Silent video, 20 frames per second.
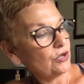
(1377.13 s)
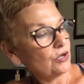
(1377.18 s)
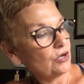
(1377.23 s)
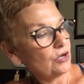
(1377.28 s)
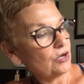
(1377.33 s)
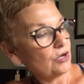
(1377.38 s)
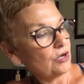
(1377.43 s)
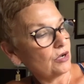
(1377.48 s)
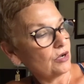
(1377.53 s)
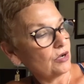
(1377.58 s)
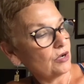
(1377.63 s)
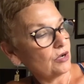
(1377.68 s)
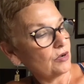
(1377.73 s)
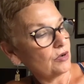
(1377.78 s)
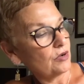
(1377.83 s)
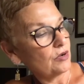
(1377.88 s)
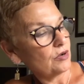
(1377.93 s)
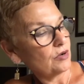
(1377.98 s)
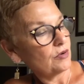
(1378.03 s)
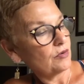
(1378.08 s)

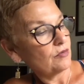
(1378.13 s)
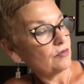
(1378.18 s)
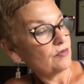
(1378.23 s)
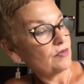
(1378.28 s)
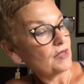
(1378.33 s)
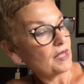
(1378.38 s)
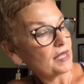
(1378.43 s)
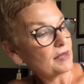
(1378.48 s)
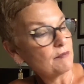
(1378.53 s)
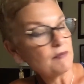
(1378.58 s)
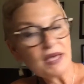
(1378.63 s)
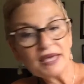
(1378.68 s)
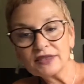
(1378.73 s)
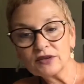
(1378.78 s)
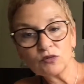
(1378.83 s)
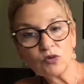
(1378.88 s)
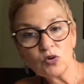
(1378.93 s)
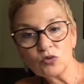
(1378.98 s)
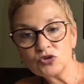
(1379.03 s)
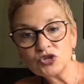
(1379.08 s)
can make
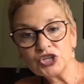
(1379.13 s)
their own